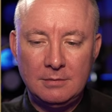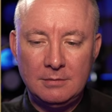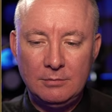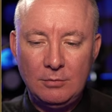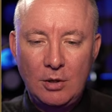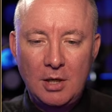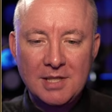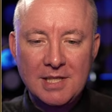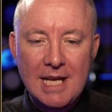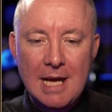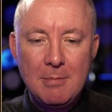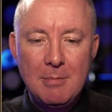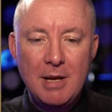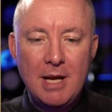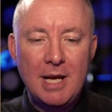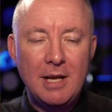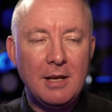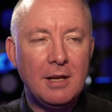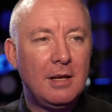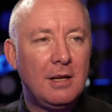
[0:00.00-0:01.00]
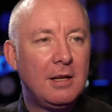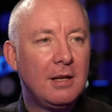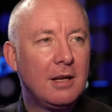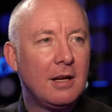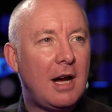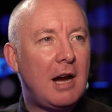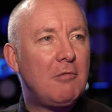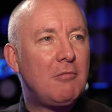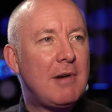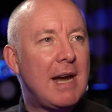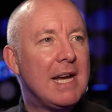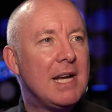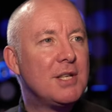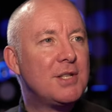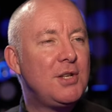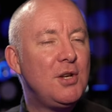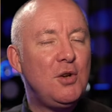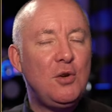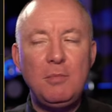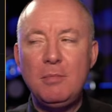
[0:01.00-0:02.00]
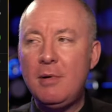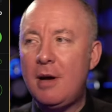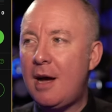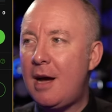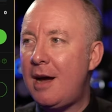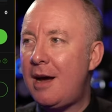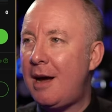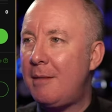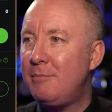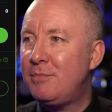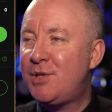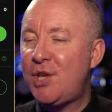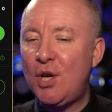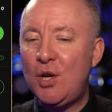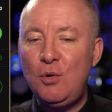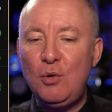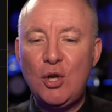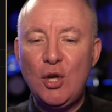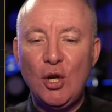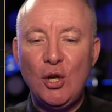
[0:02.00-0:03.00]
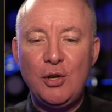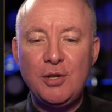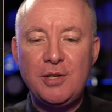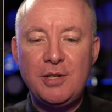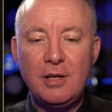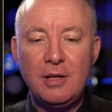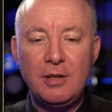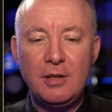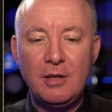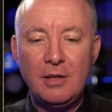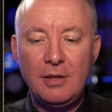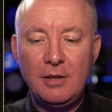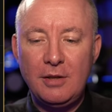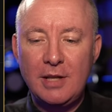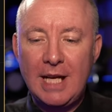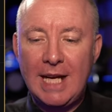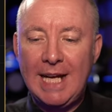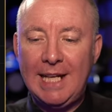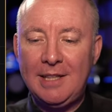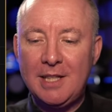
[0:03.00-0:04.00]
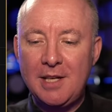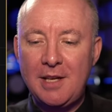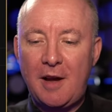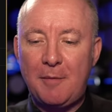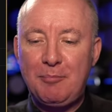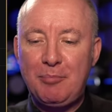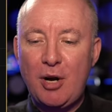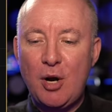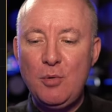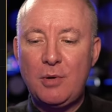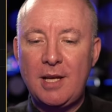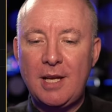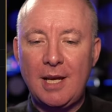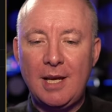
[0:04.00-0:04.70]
What does that mean? I rank too. I'm too good. That it, I broke